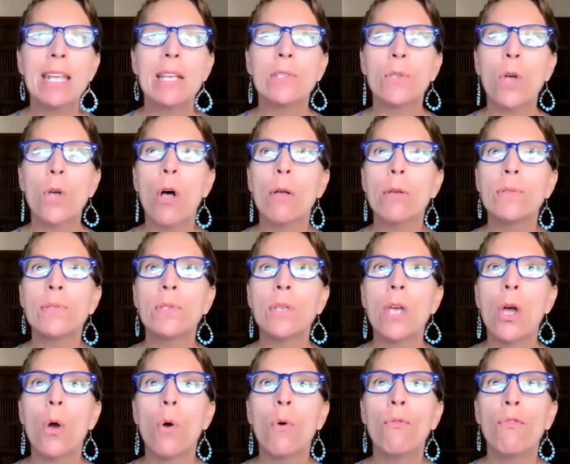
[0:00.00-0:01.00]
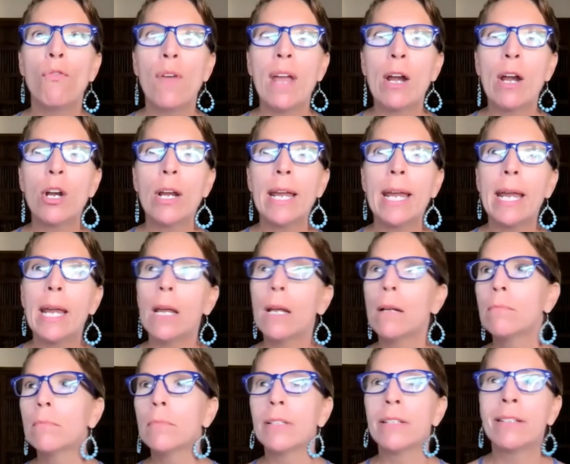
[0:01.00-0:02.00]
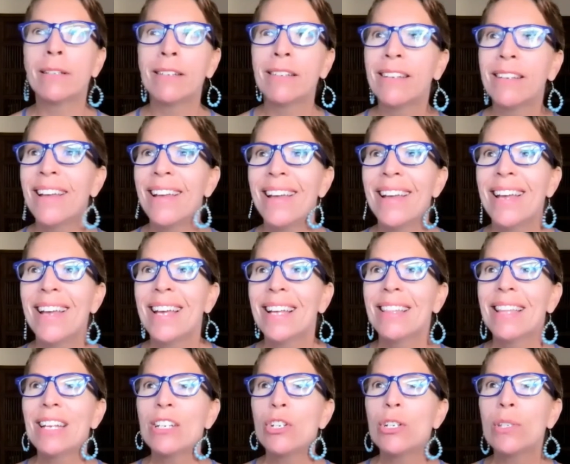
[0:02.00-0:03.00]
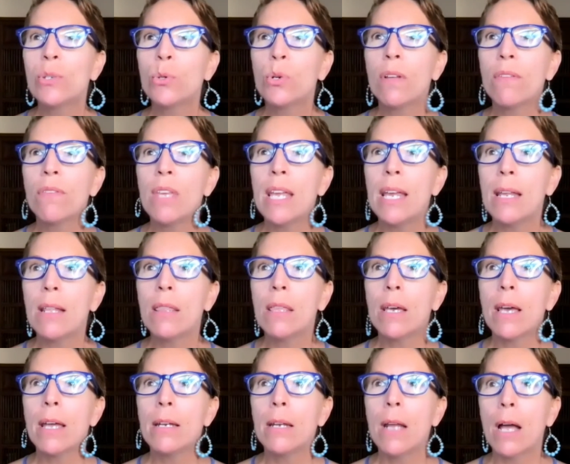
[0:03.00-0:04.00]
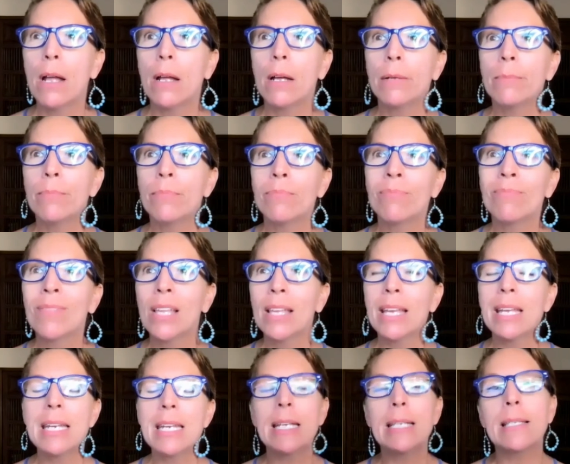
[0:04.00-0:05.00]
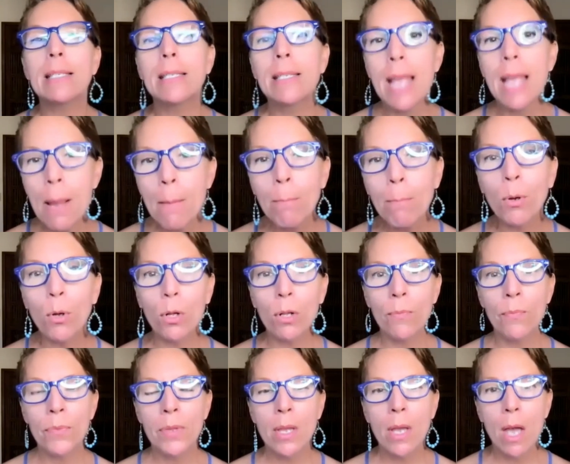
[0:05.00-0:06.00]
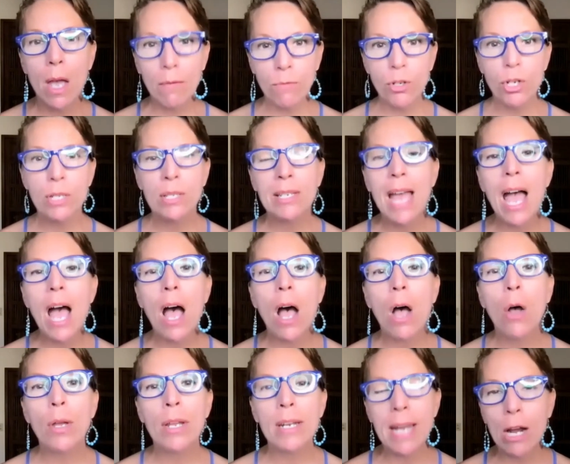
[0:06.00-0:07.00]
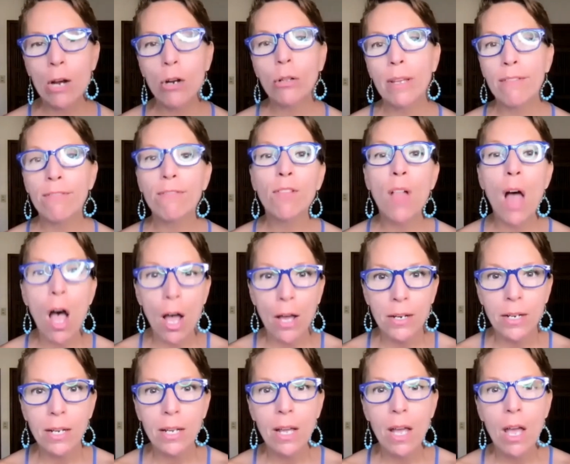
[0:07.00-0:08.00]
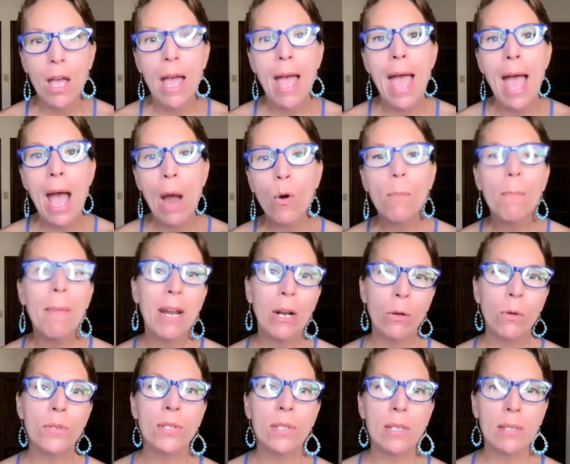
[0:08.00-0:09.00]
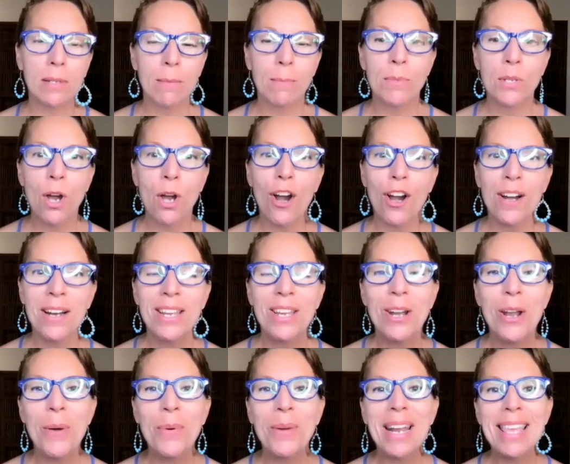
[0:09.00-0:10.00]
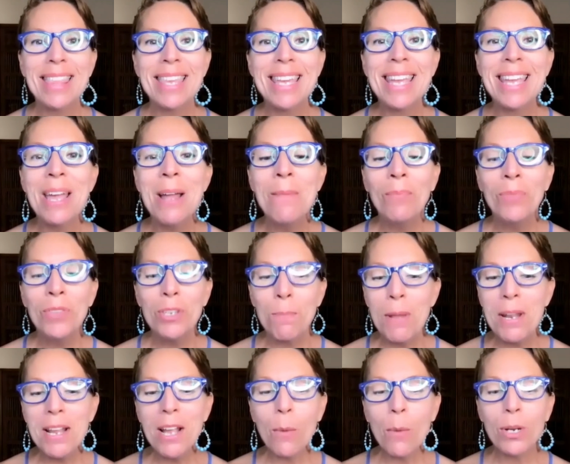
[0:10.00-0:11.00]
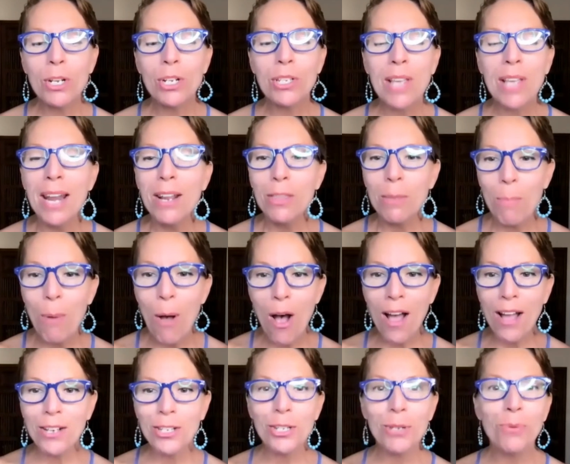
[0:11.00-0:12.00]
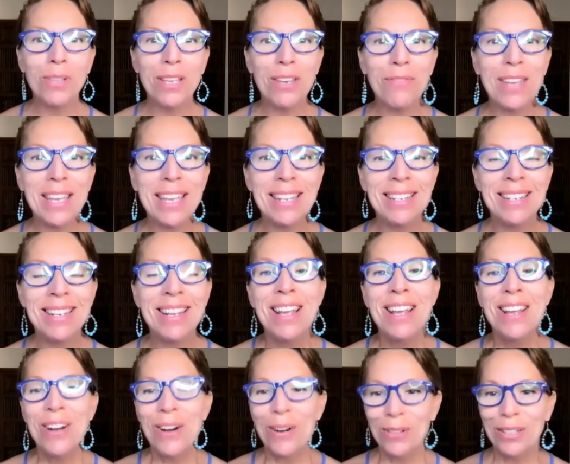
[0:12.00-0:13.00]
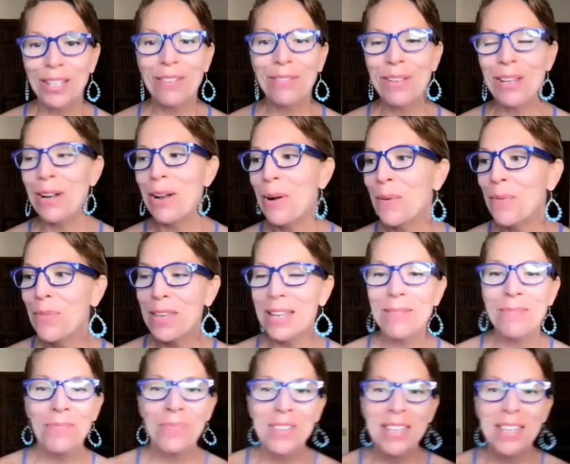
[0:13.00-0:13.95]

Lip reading: is also very, like, just sort of like an example of just how inherently flawed our medical systems are, and I think depending on which side of the pond you live in or live, that